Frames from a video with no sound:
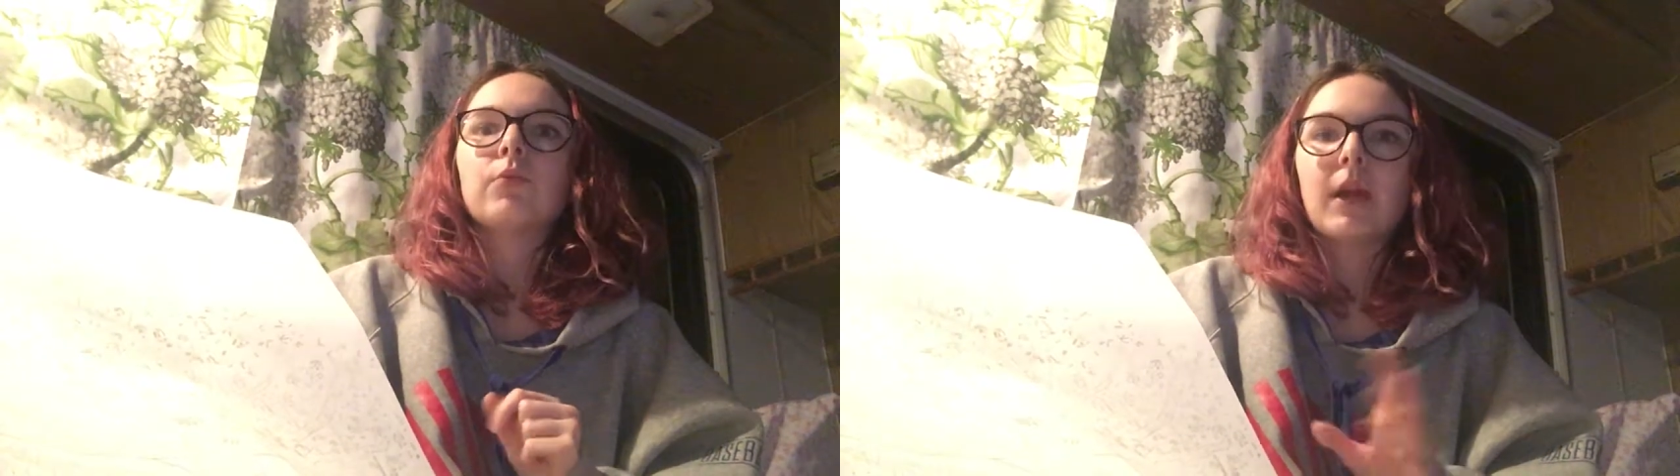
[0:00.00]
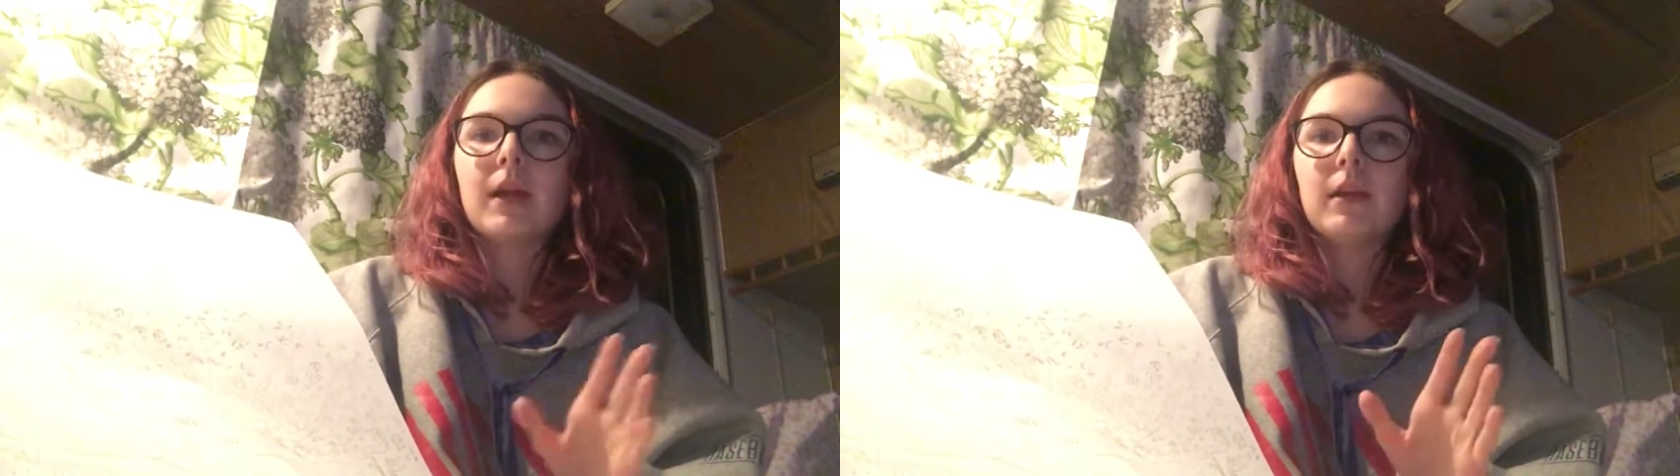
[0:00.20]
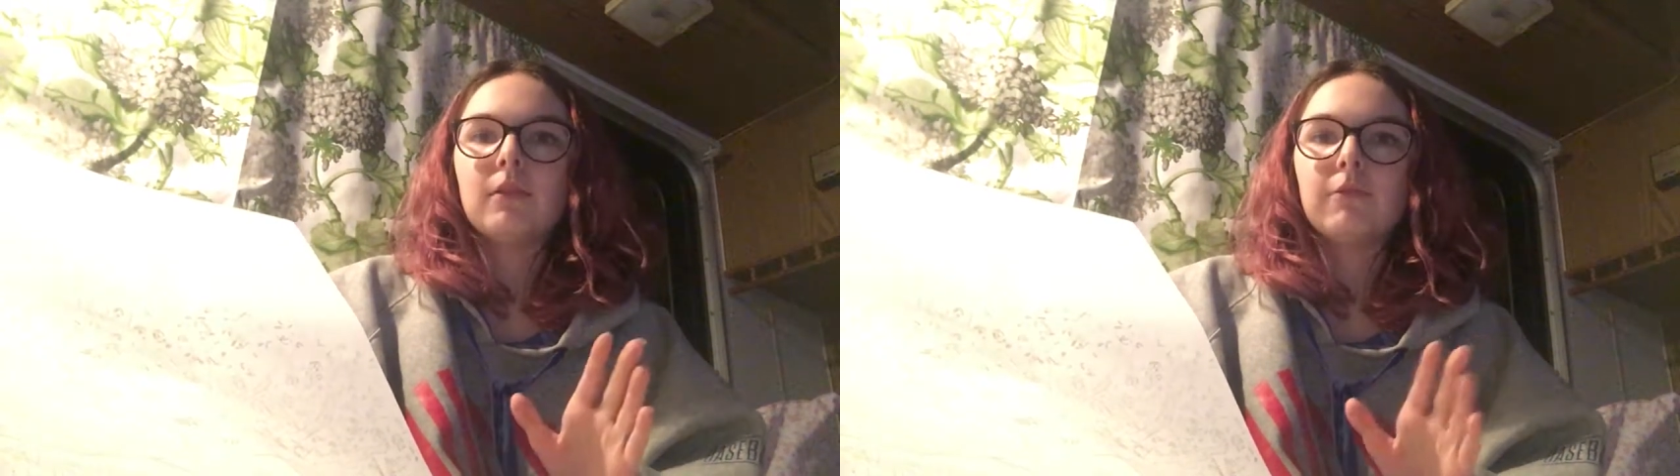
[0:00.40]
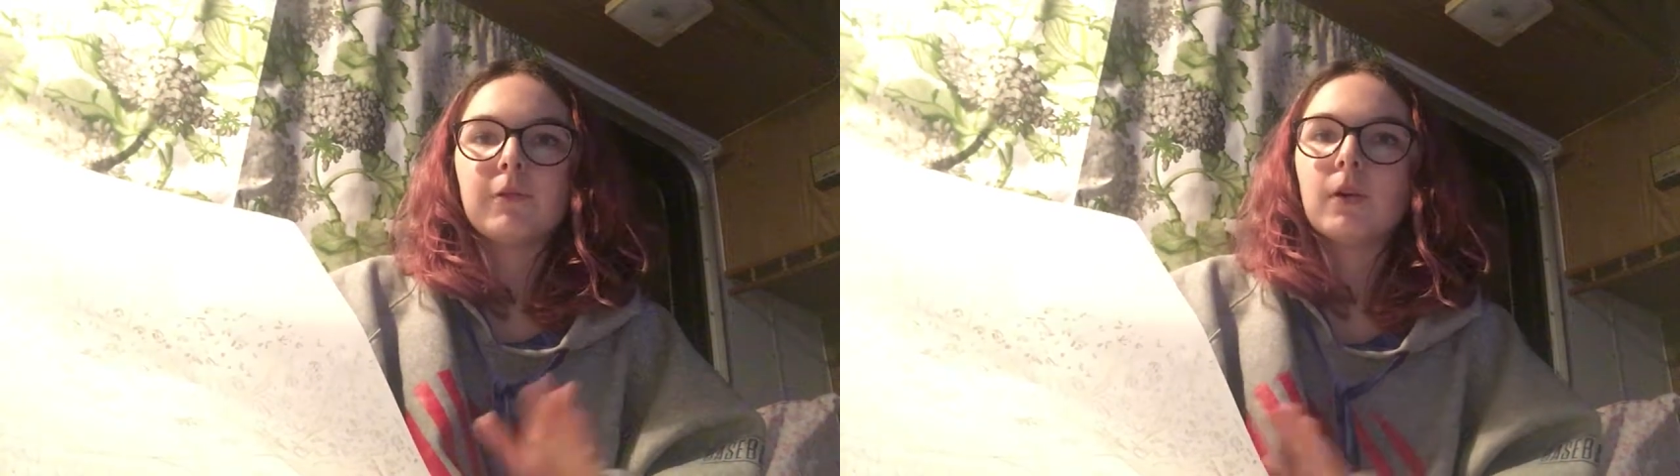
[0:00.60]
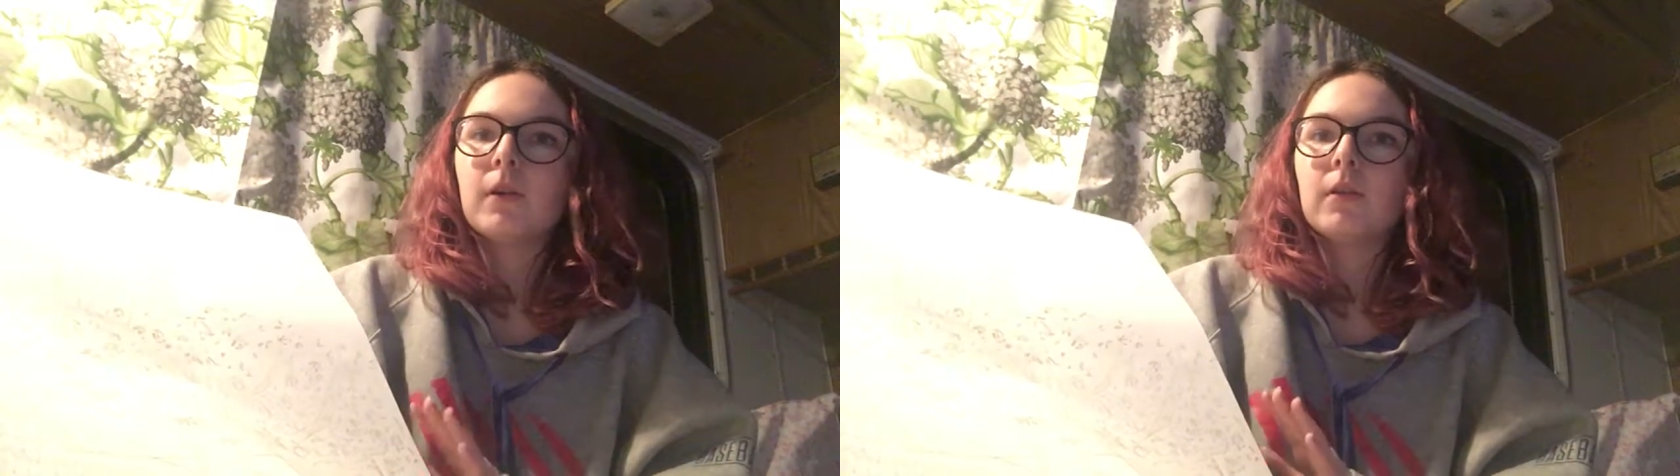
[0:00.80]
rain
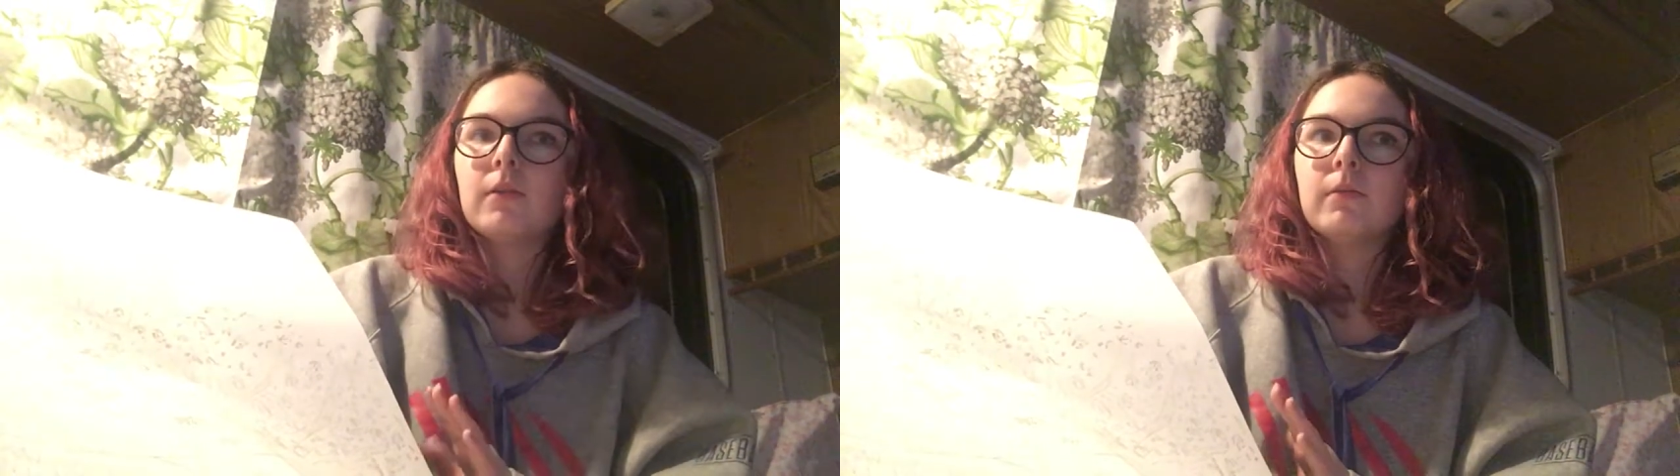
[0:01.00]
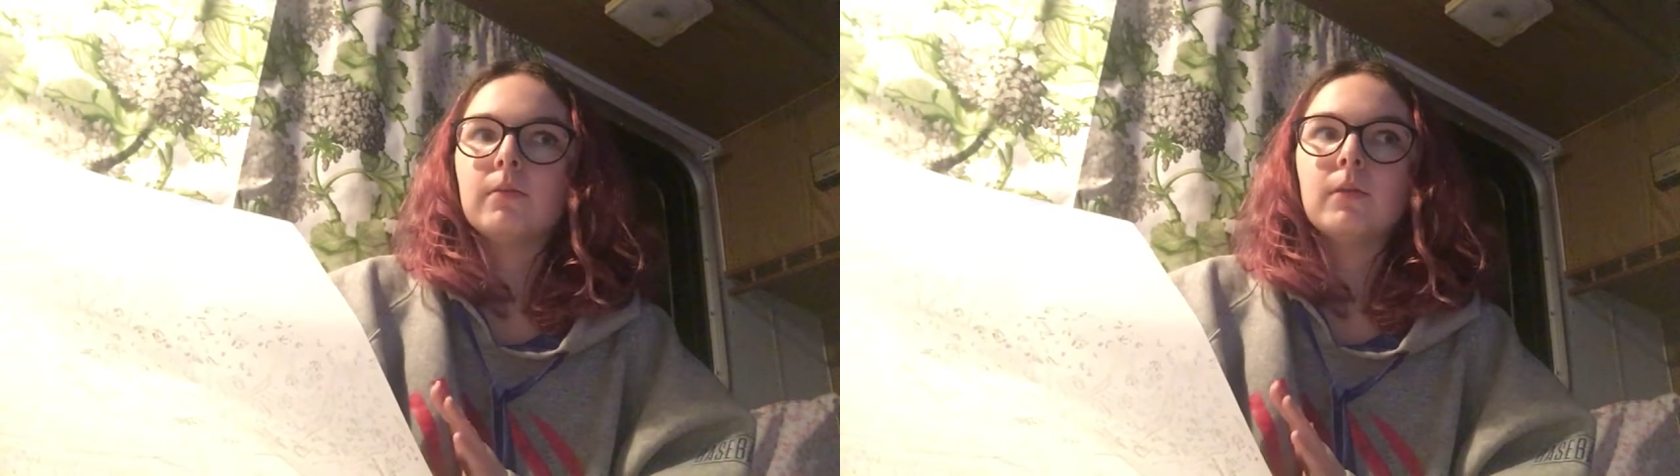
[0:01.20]
for